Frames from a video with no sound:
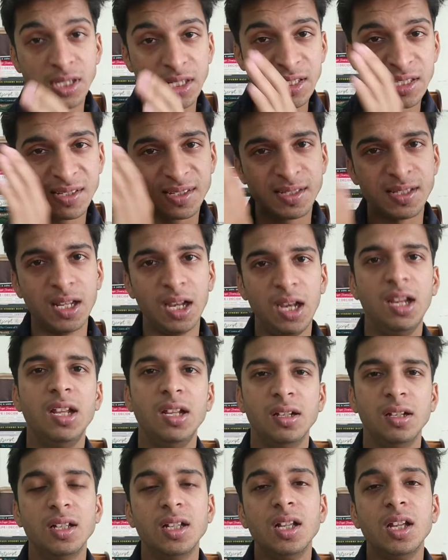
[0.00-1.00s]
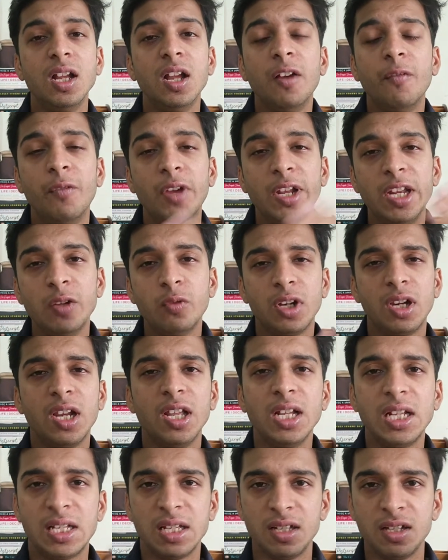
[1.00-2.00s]
is selling. Whenever,
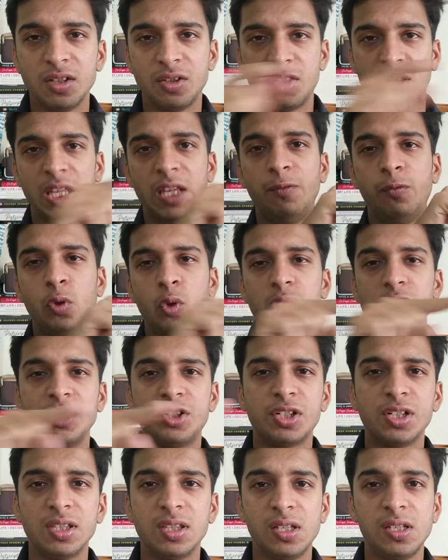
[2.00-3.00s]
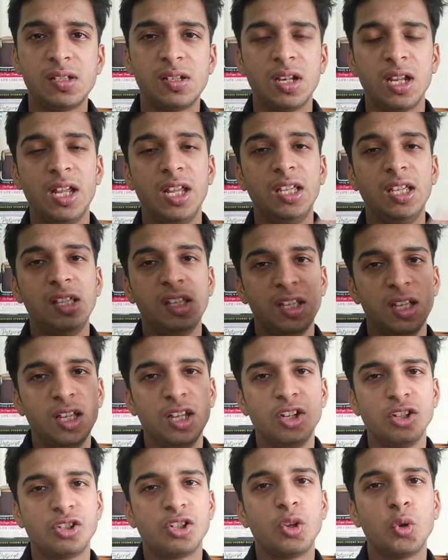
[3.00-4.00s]
like, if you consider this line,
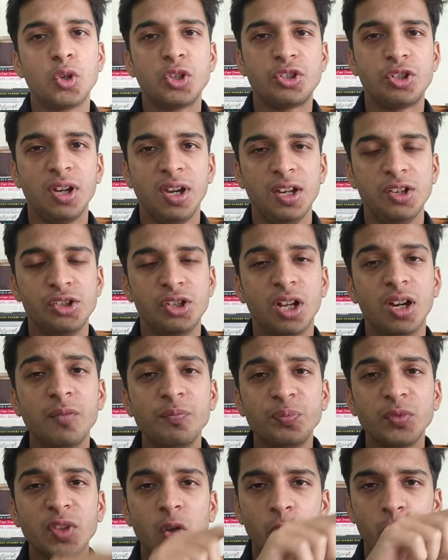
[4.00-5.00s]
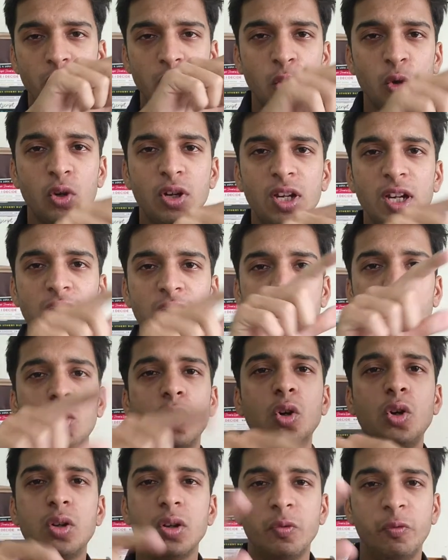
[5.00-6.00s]
here is your stranger. When
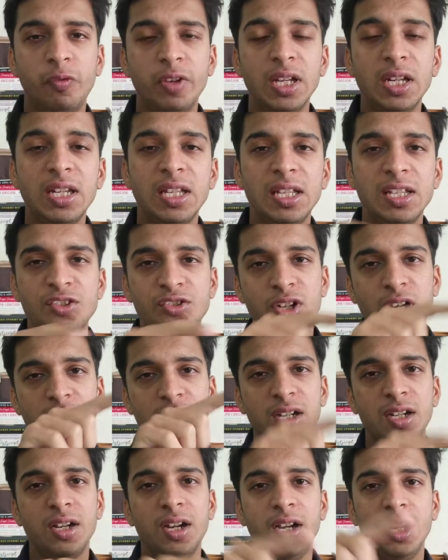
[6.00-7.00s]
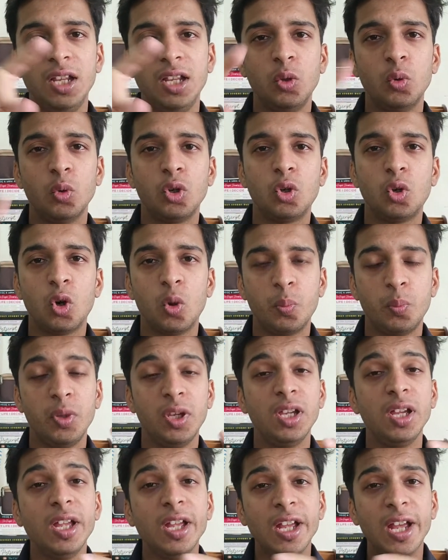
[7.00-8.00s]
he started reading your
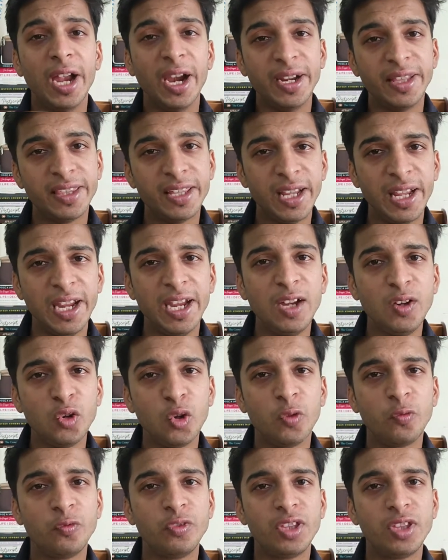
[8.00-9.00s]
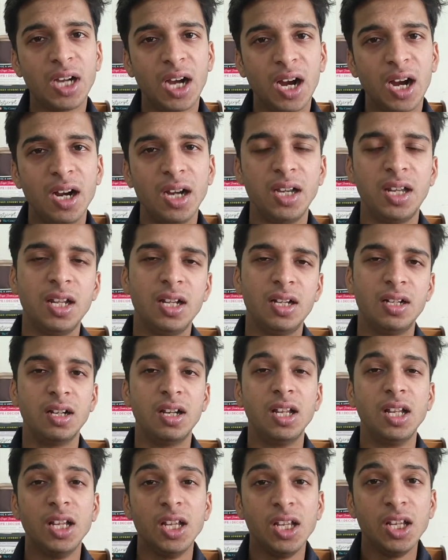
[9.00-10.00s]
copy, at the end of the
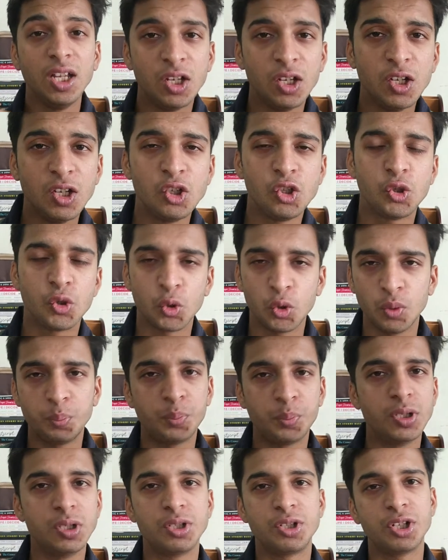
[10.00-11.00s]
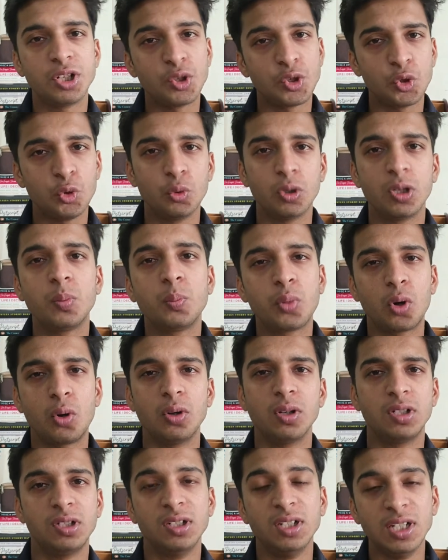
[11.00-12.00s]
article, he should purchase your
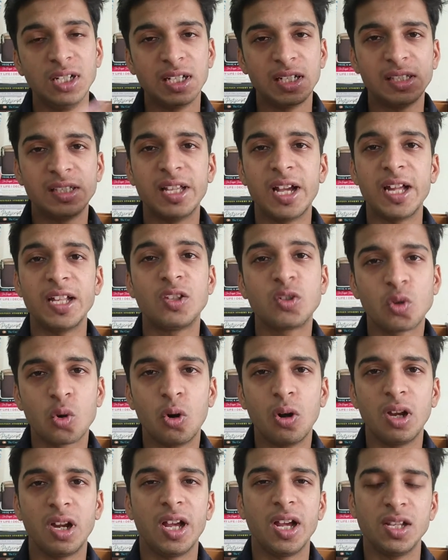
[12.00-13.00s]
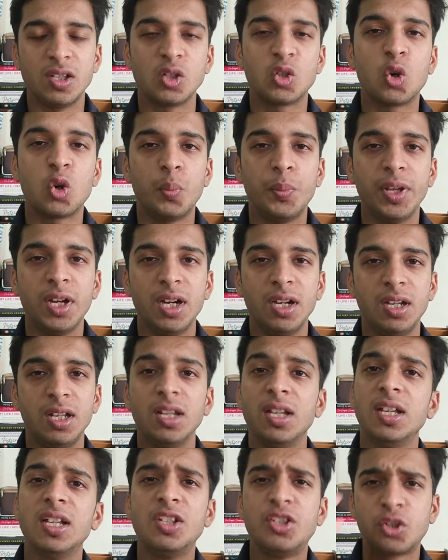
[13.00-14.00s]
product. That's called as a
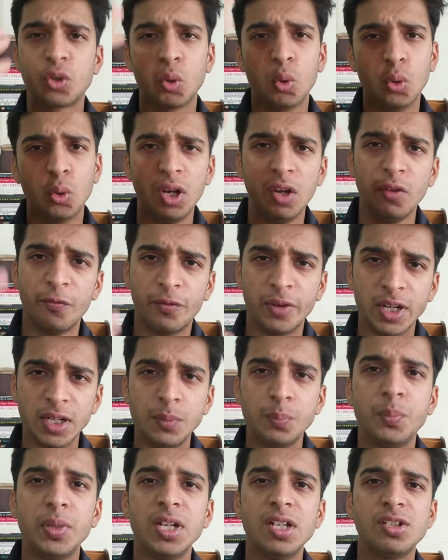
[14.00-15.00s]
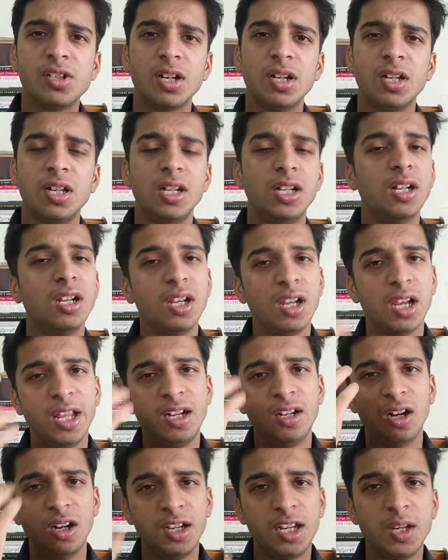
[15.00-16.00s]
copywriting. It's only one page article,
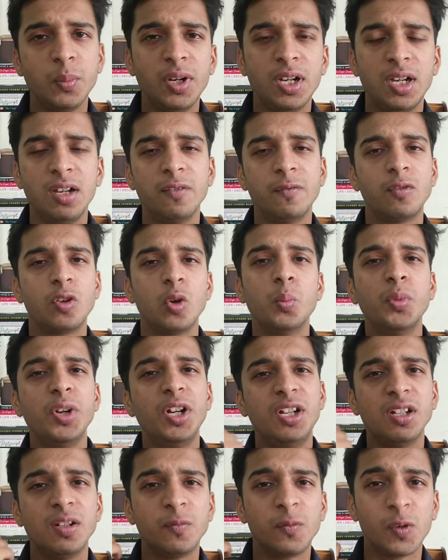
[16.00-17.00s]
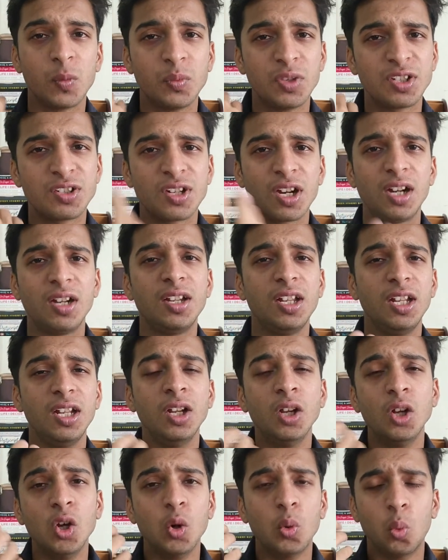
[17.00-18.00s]
like ultimately from written from the starting,
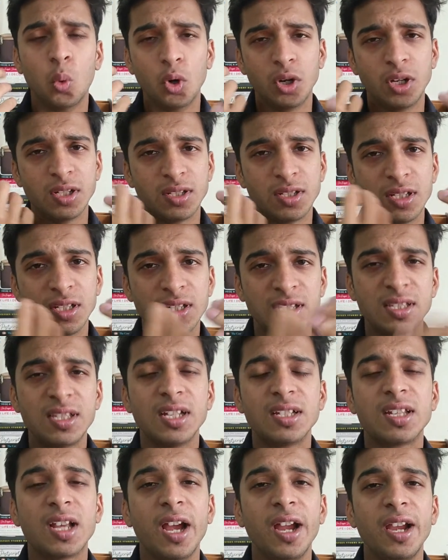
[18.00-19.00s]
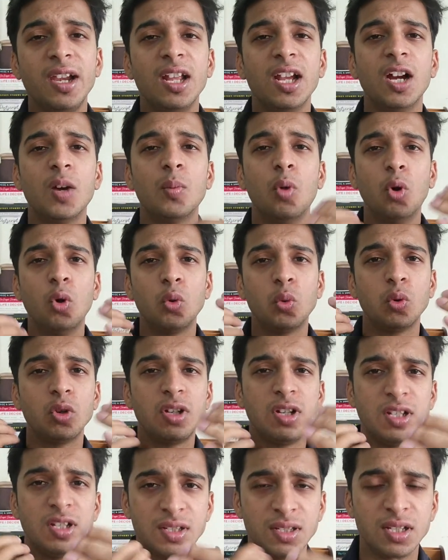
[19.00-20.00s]
what is this idea about,
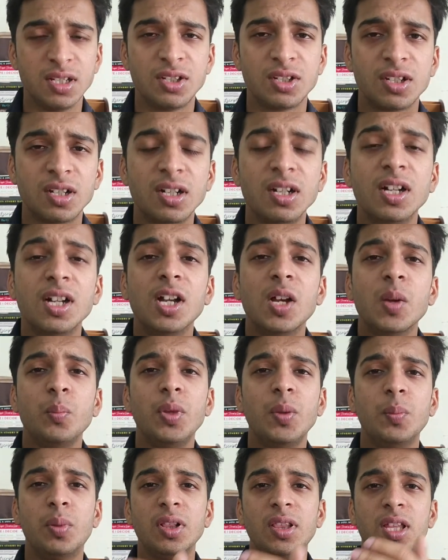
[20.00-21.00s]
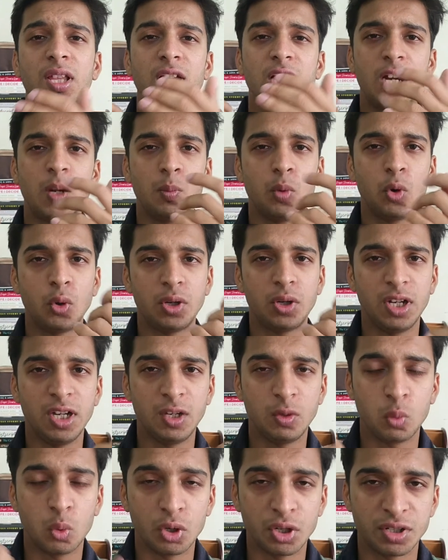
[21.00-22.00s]
what is this, the people think about
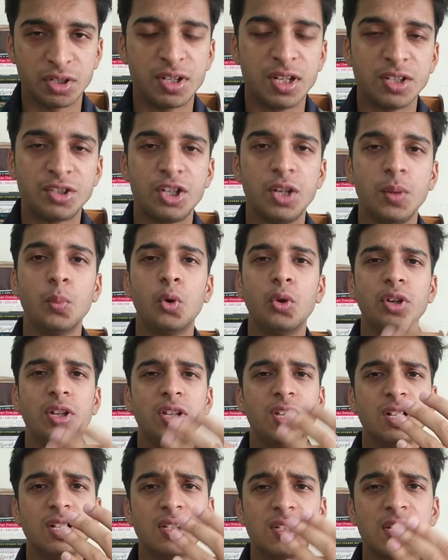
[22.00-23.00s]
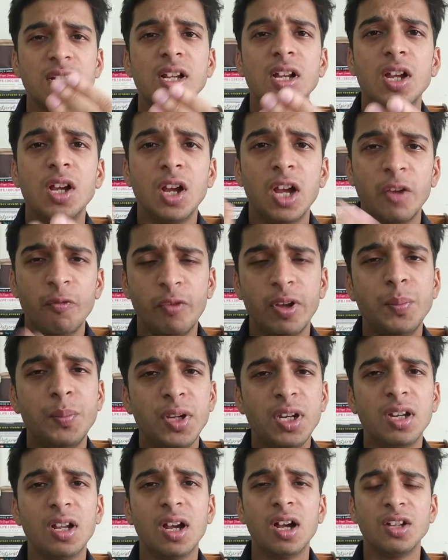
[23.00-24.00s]
it, what is testimonials,
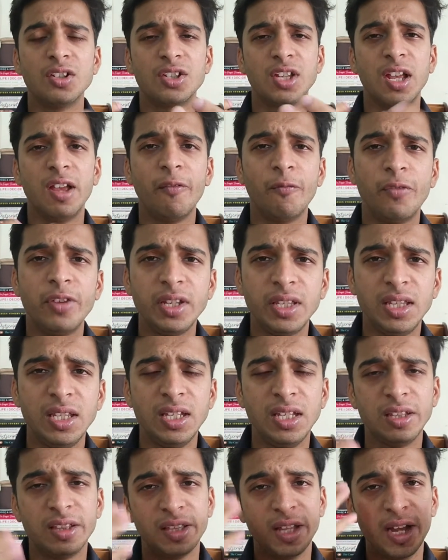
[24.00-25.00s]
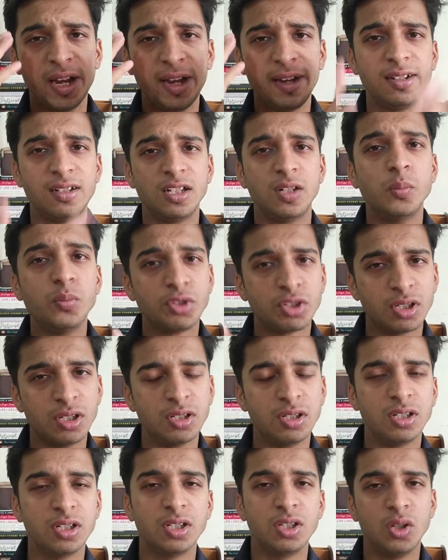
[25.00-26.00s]
webinars, everything that comes
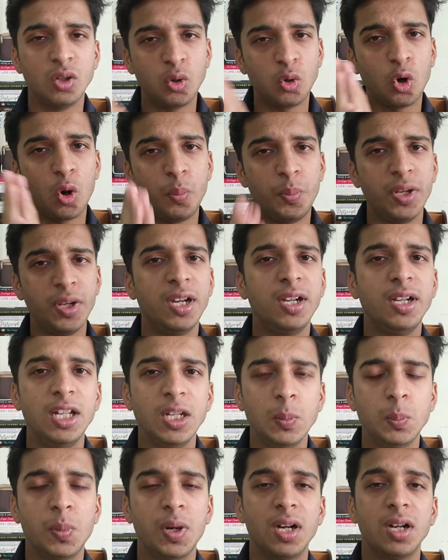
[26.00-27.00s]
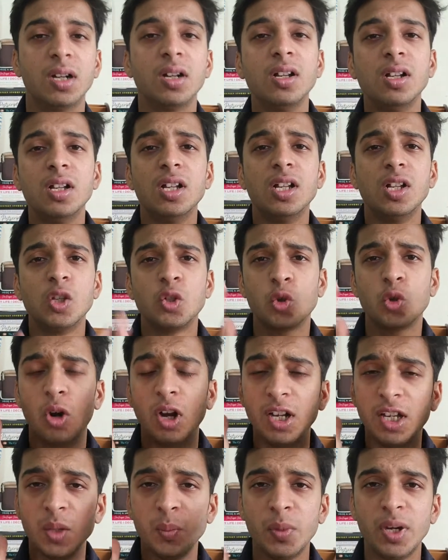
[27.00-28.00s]
under the copywriting part. So
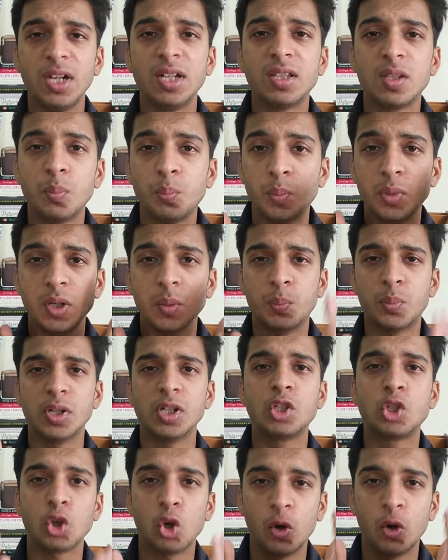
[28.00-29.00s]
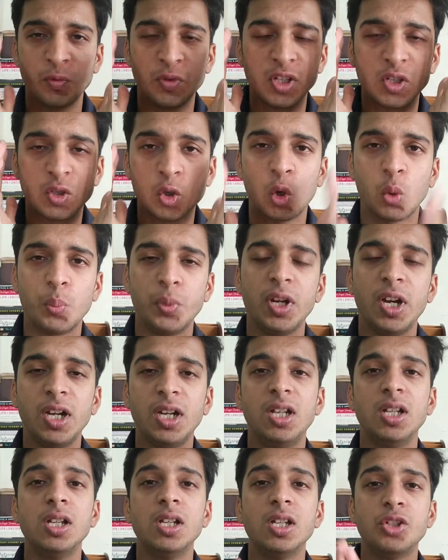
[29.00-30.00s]
ultimate, the purpose of this
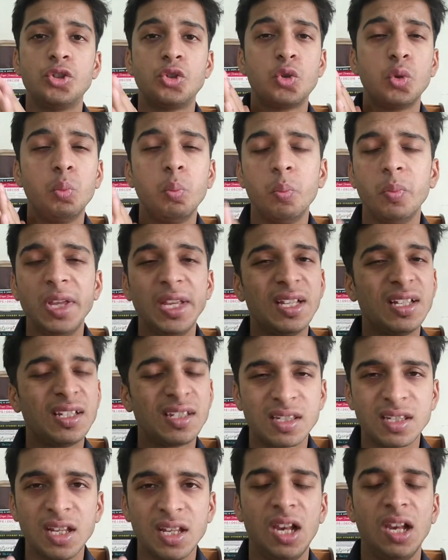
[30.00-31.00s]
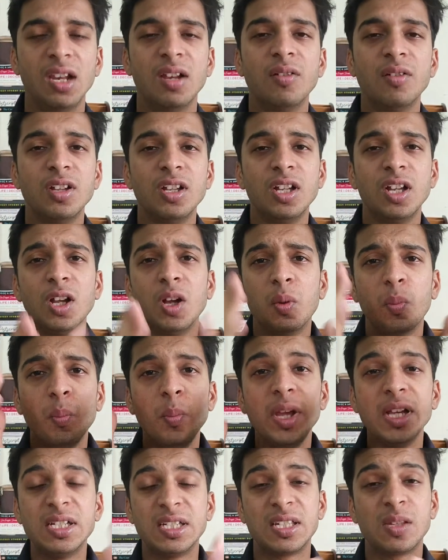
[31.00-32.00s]
copywriting is to make sale,
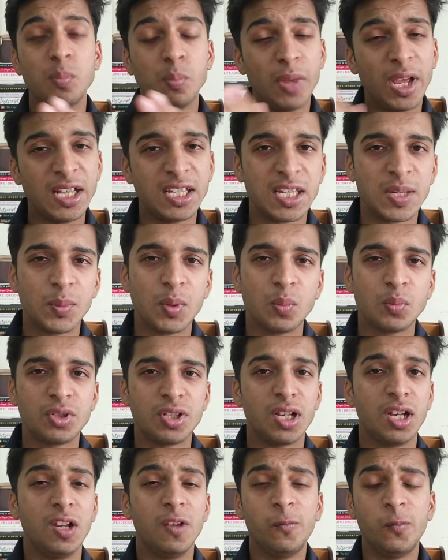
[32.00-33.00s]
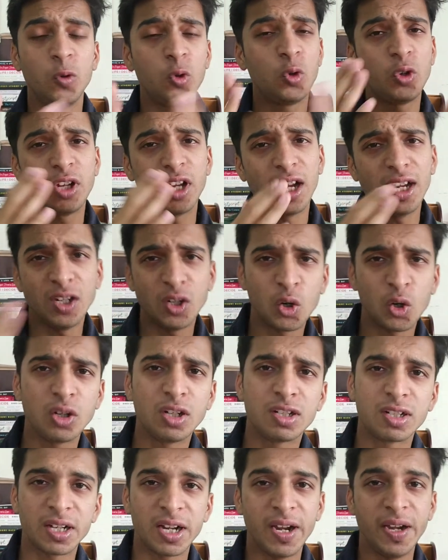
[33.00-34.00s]
makes maximum sale. If you cannot
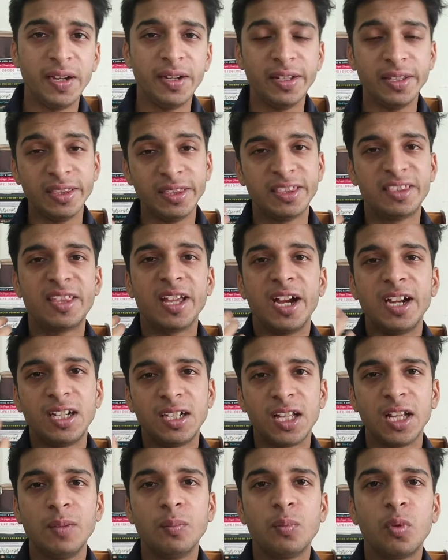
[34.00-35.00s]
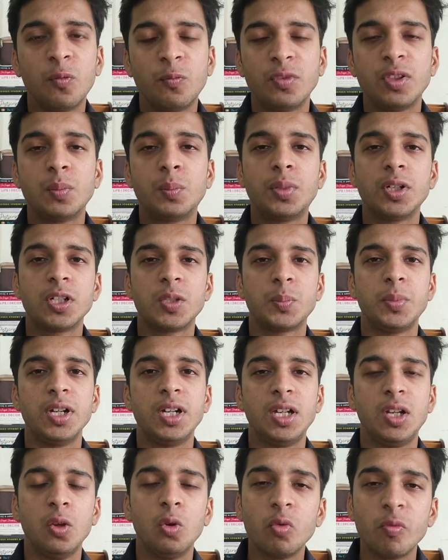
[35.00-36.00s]
try it in that type of the
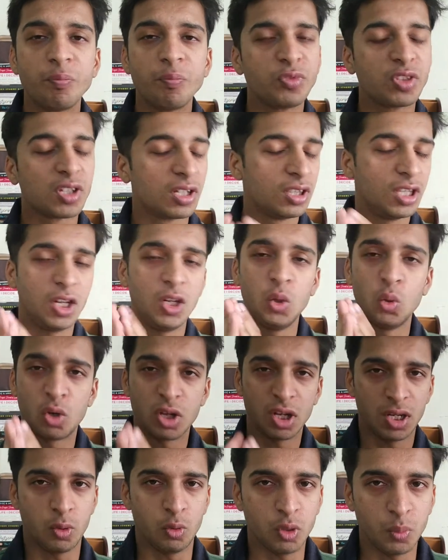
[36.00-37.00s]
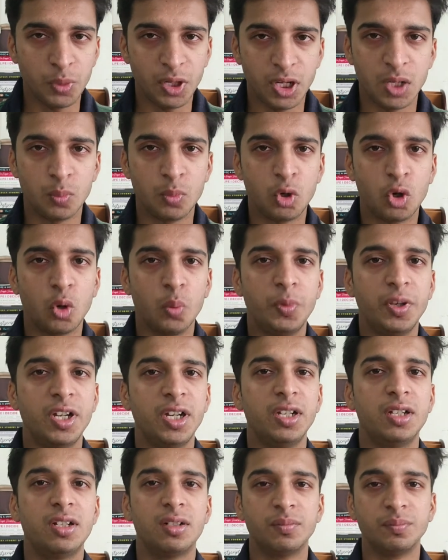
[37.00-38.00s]
perspective, then you can never become a
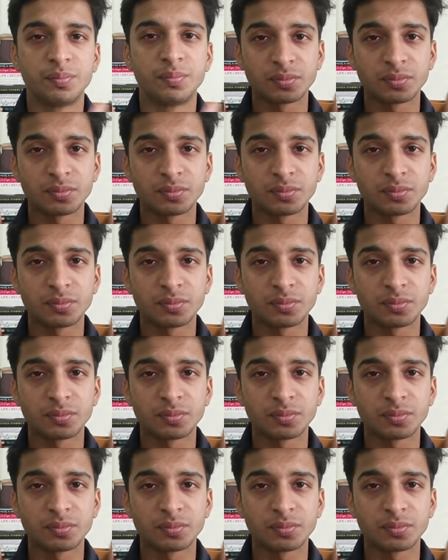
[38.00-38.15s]
copywriter.